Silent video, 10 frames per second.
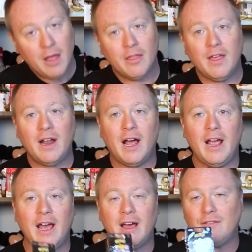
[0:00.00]
Then I
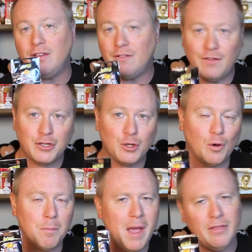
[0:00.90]
have the
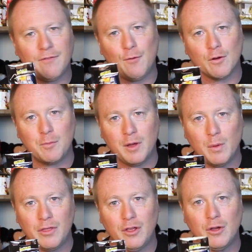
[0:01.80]
official May the 4th Be
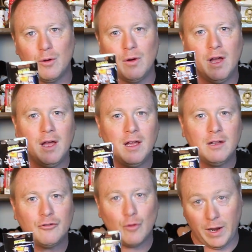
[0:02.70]
With You
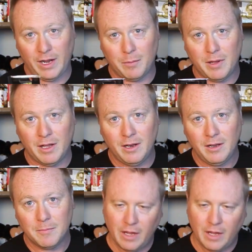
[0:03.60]
trading pin.